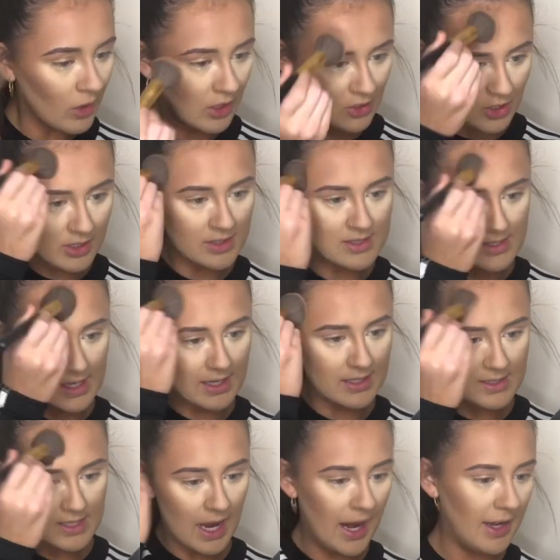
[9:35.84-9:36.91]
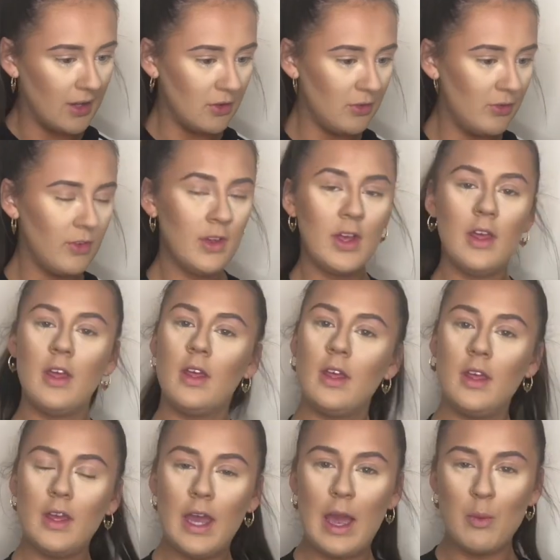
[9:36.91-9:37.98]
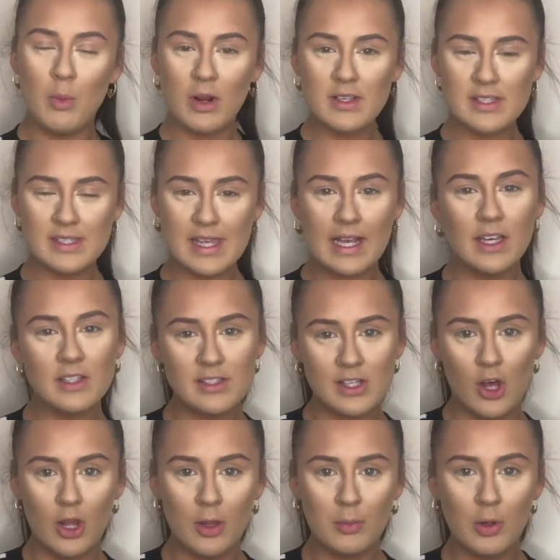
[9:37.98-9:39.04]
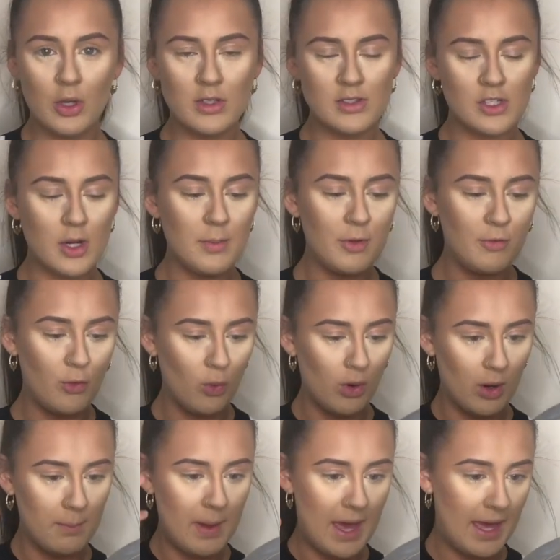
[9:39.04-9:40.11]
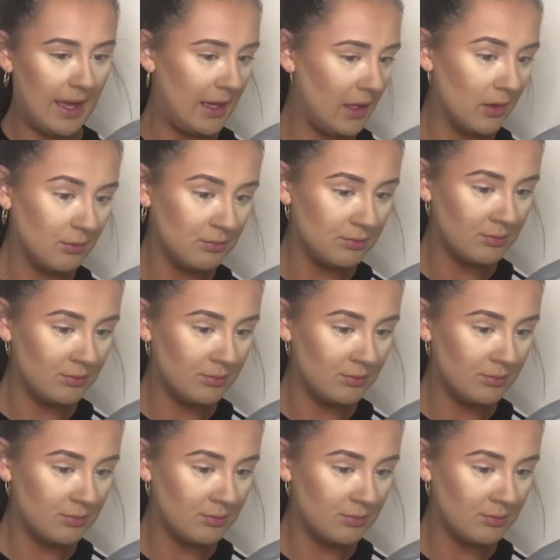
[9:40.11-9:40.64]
And you can see it's kind of, it works as like a subtle bronzer before my